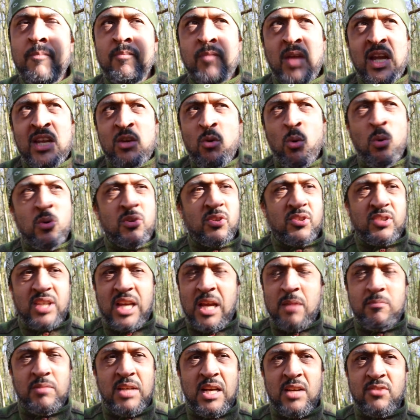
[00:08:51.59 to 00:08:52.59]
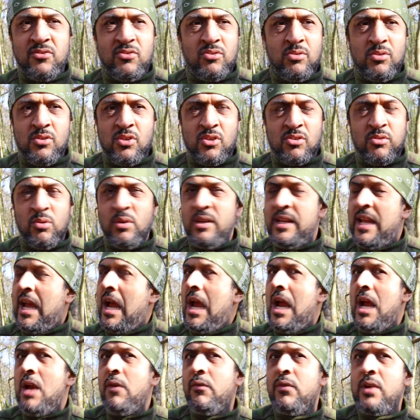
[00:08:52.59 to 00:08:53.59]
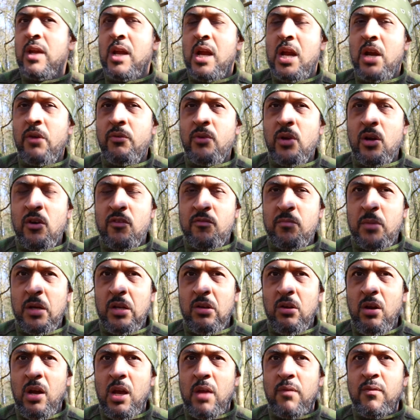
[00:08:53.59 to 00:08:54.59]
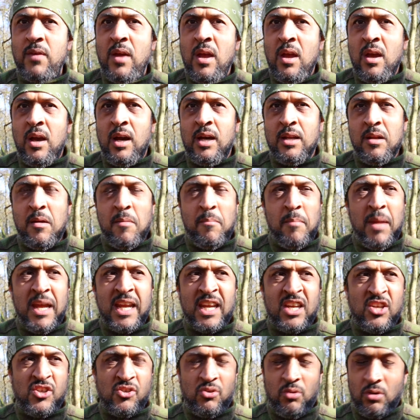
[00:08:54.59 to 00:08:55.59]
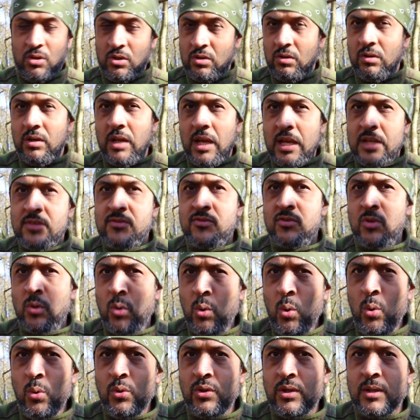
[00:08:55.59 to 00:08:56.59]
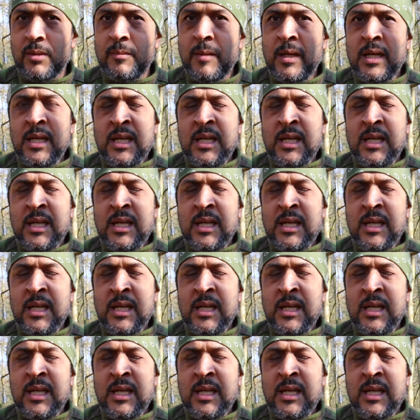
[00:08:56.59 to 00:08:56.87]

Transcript: And it all just came down to just looking at every area of my life and then making sure I got it into order.